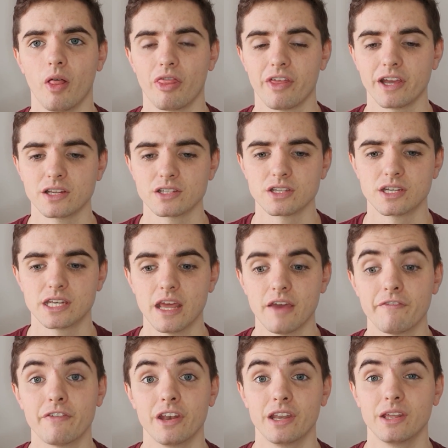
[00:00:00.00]
Things have
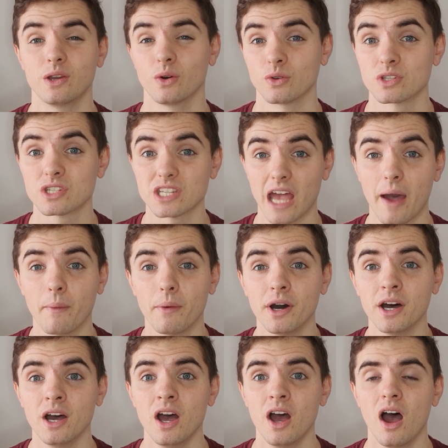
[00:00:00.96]
definitely gone sour